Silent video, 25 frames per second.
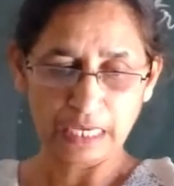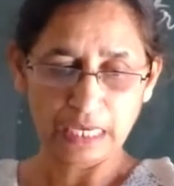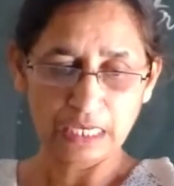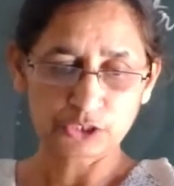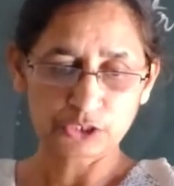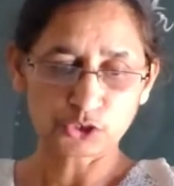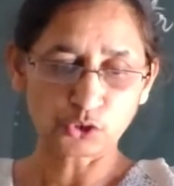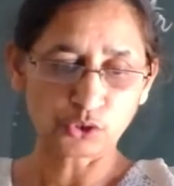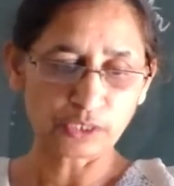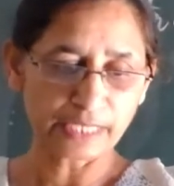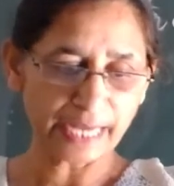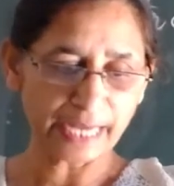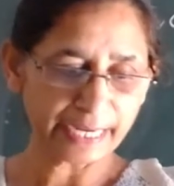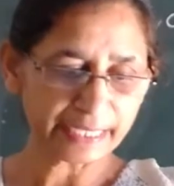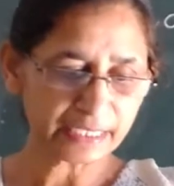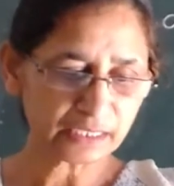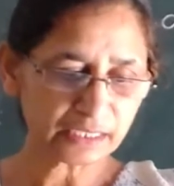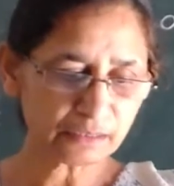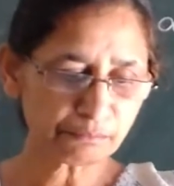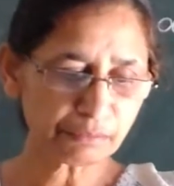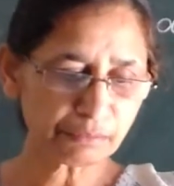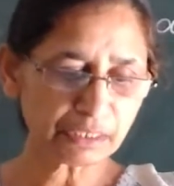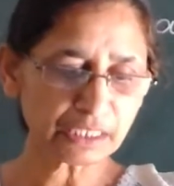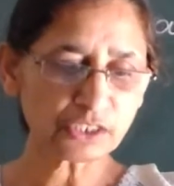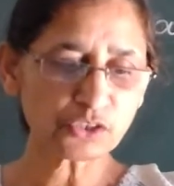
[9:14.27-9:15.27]
So
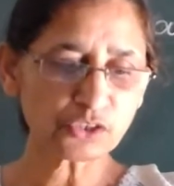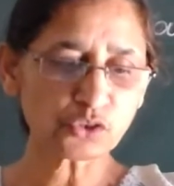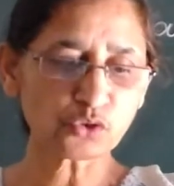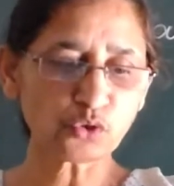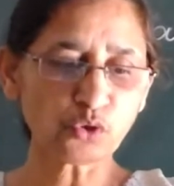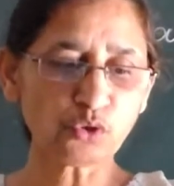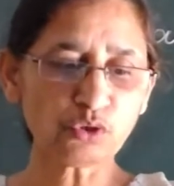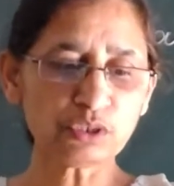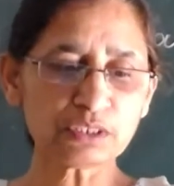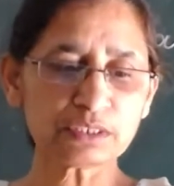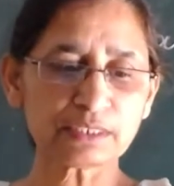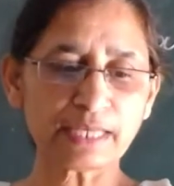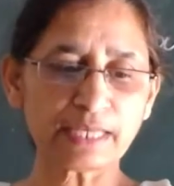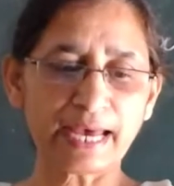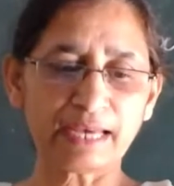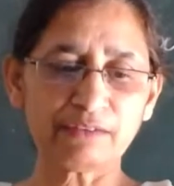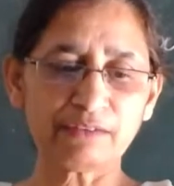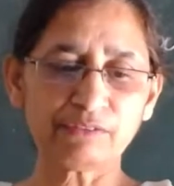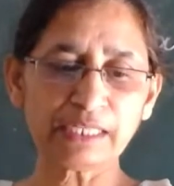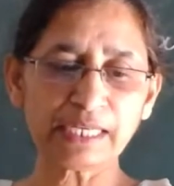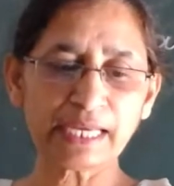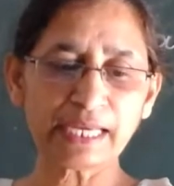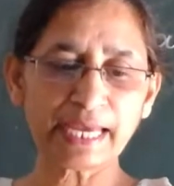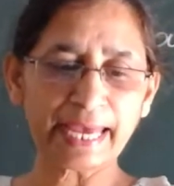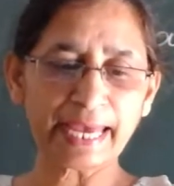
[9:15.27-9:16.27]
9 bean rows I
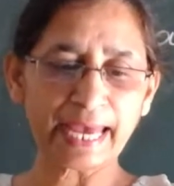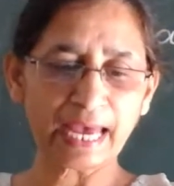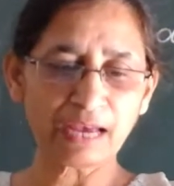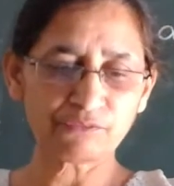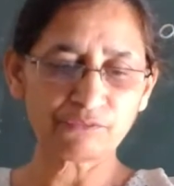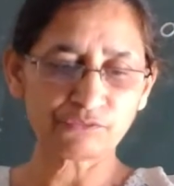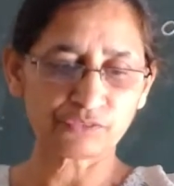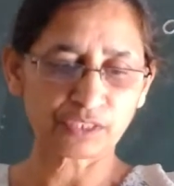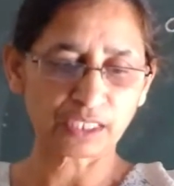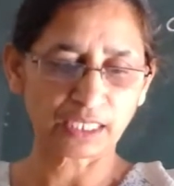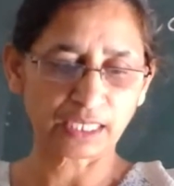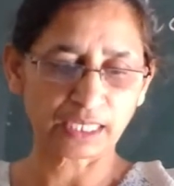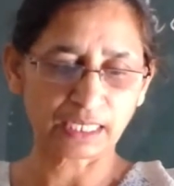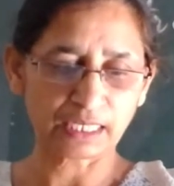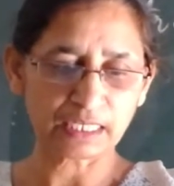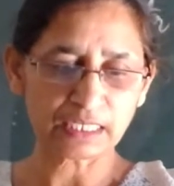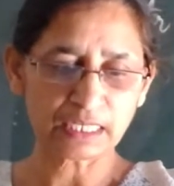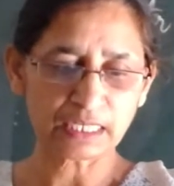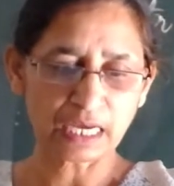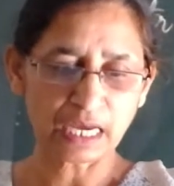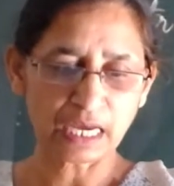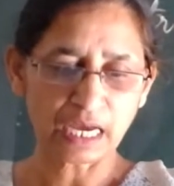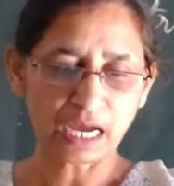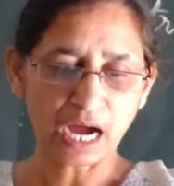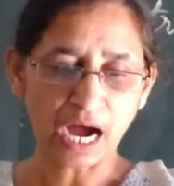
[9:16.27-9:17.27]
will have there,
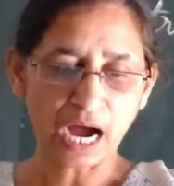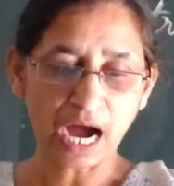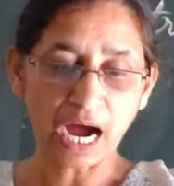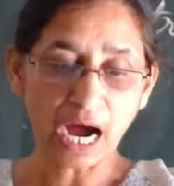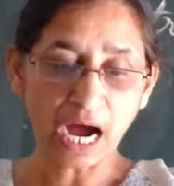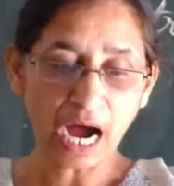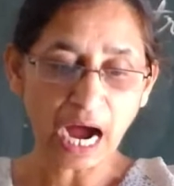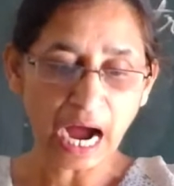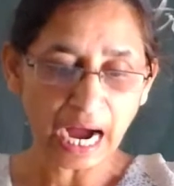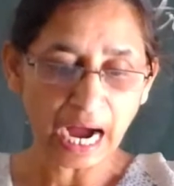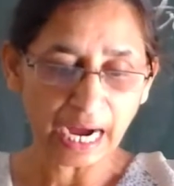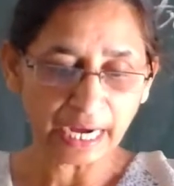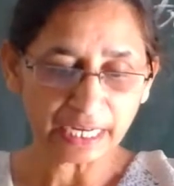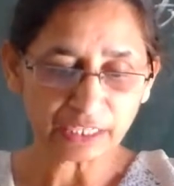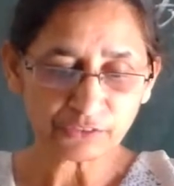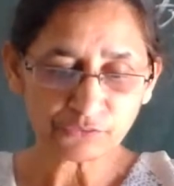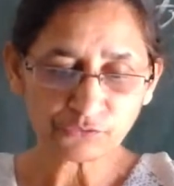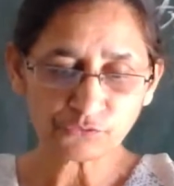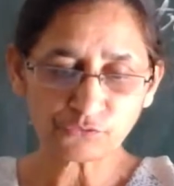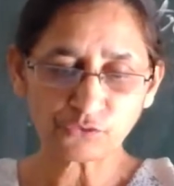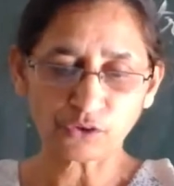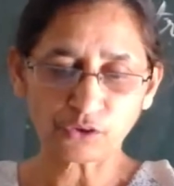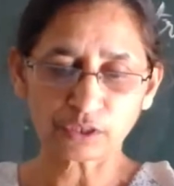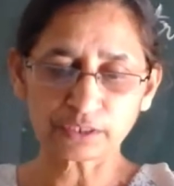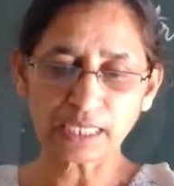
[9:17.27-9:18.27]
a
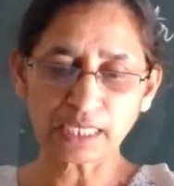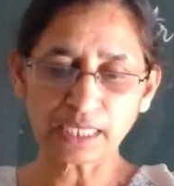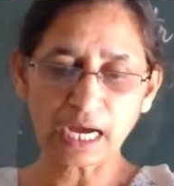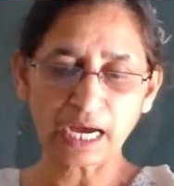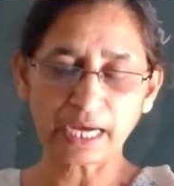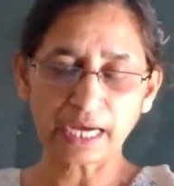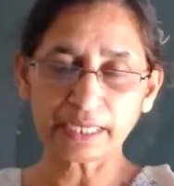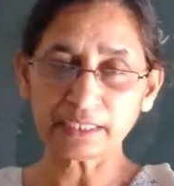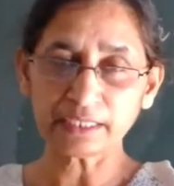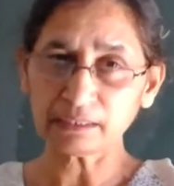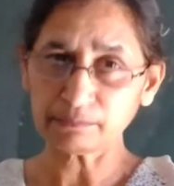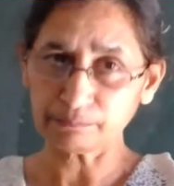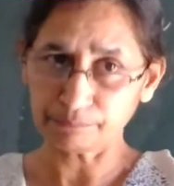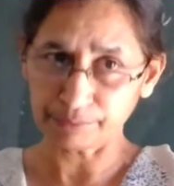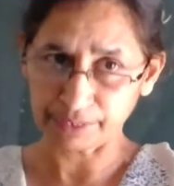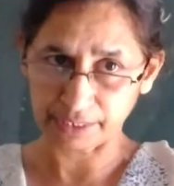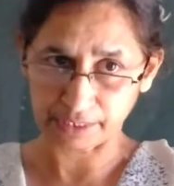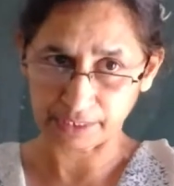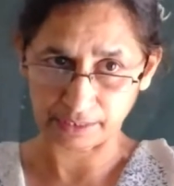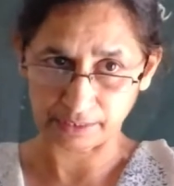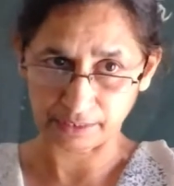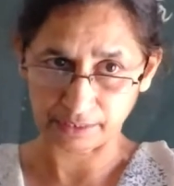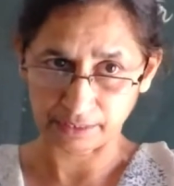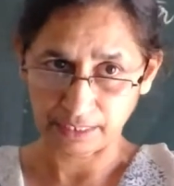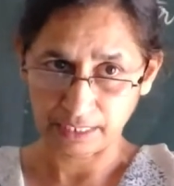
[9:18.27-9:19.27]
hive for the
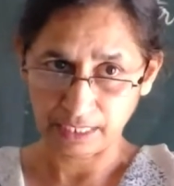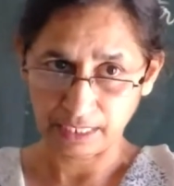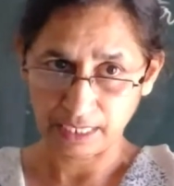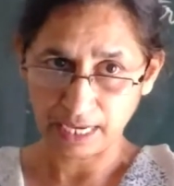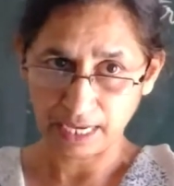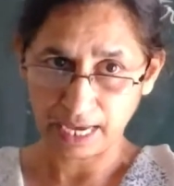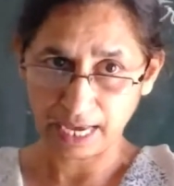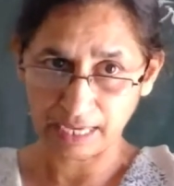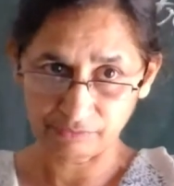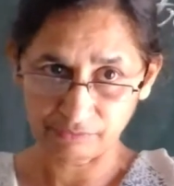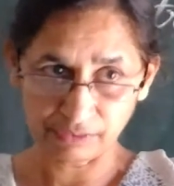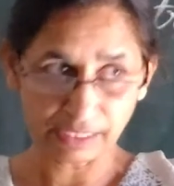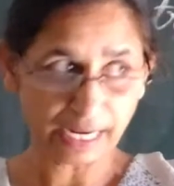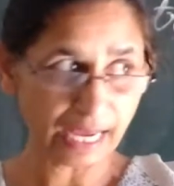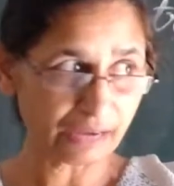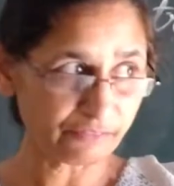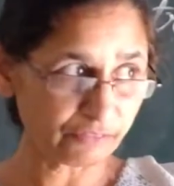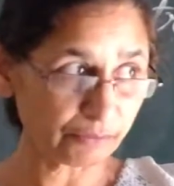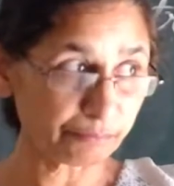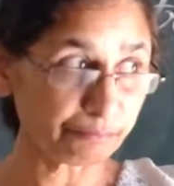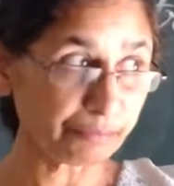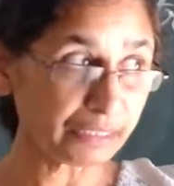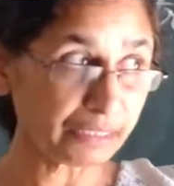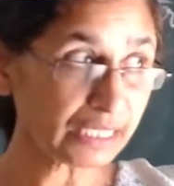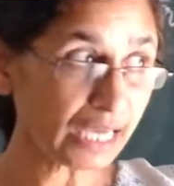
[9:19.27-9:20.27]
honeybee. I will have
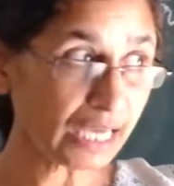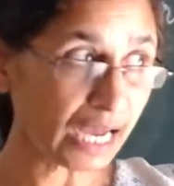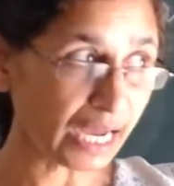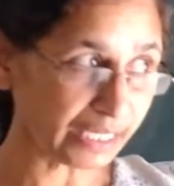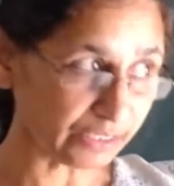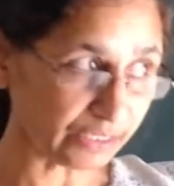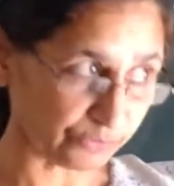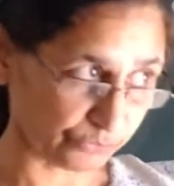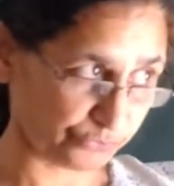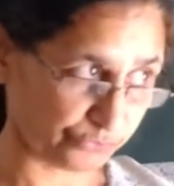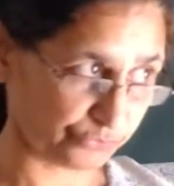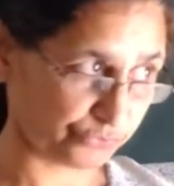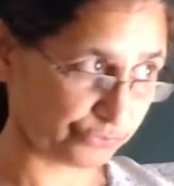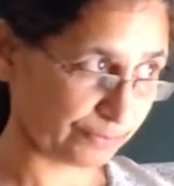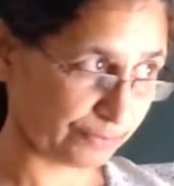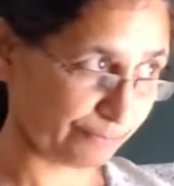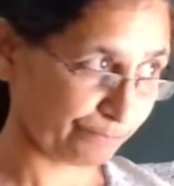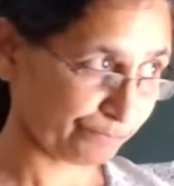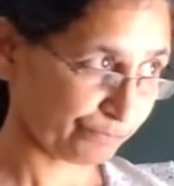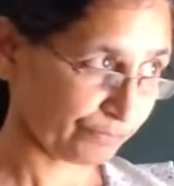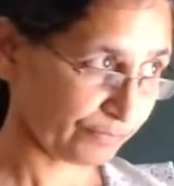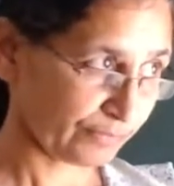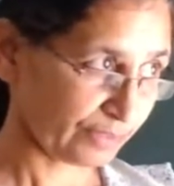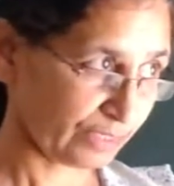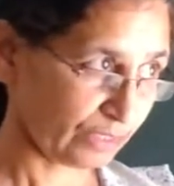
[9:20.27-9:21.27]
a beehive
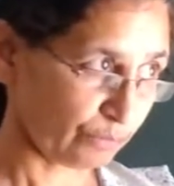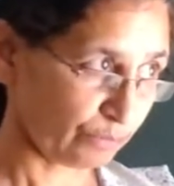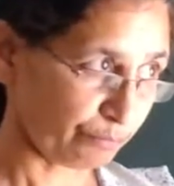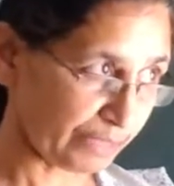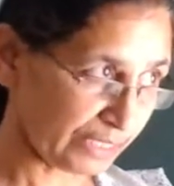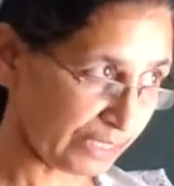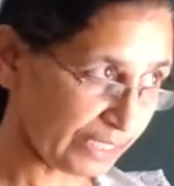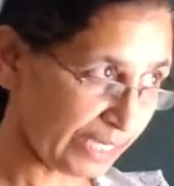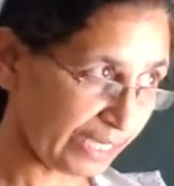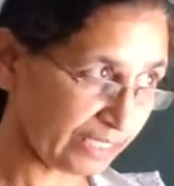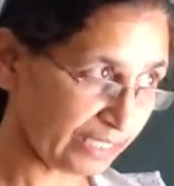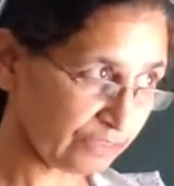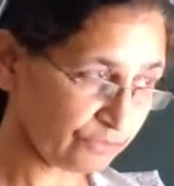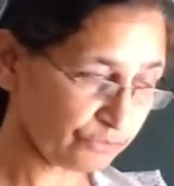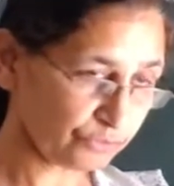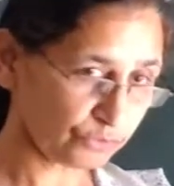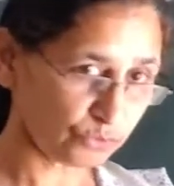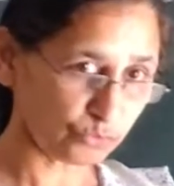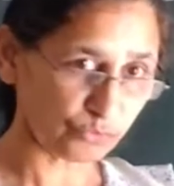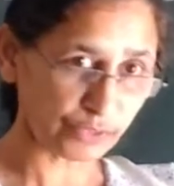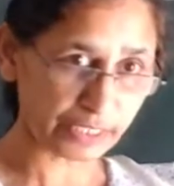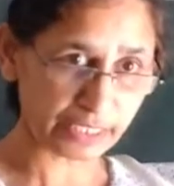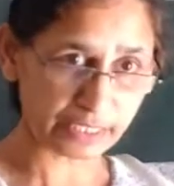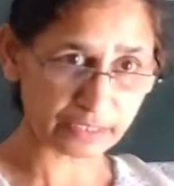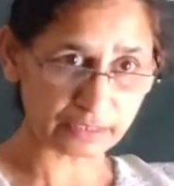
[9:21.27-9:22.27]

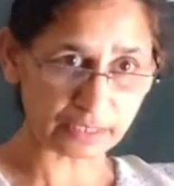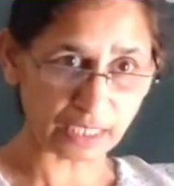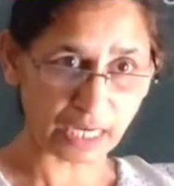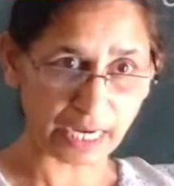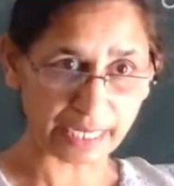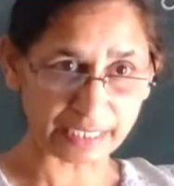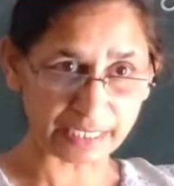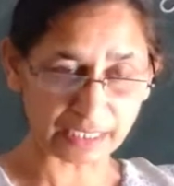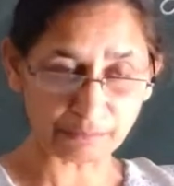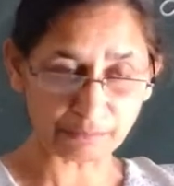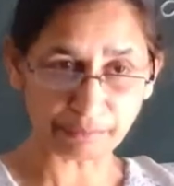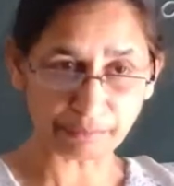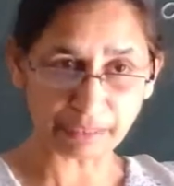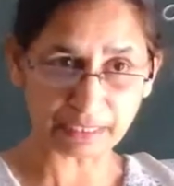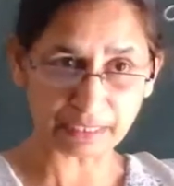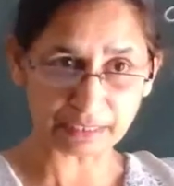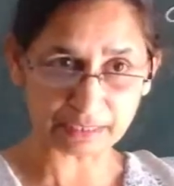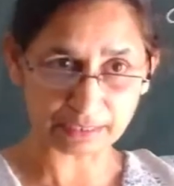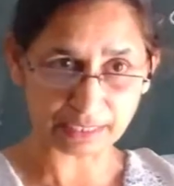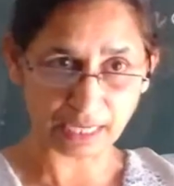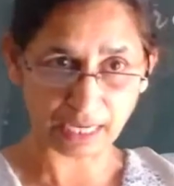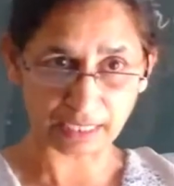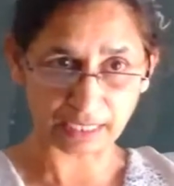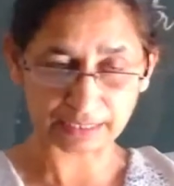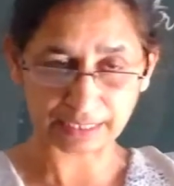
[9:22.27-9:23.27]
where the honeybees
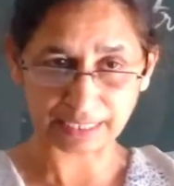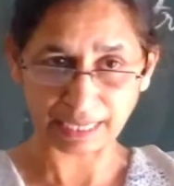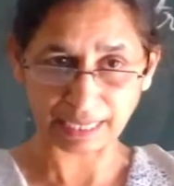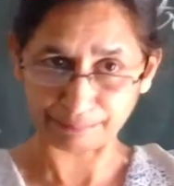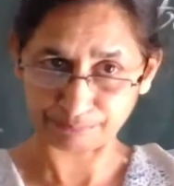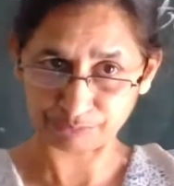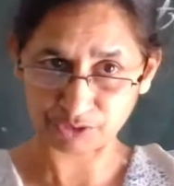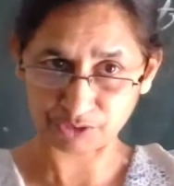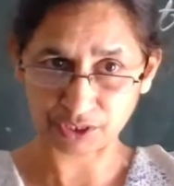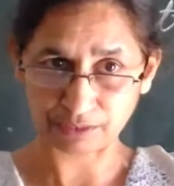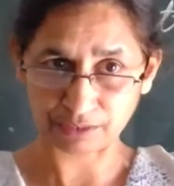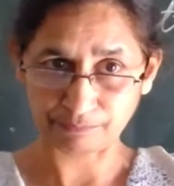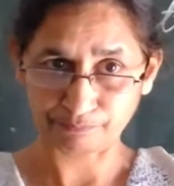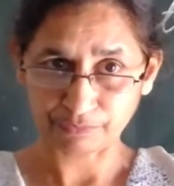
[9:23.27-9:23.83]
are kept.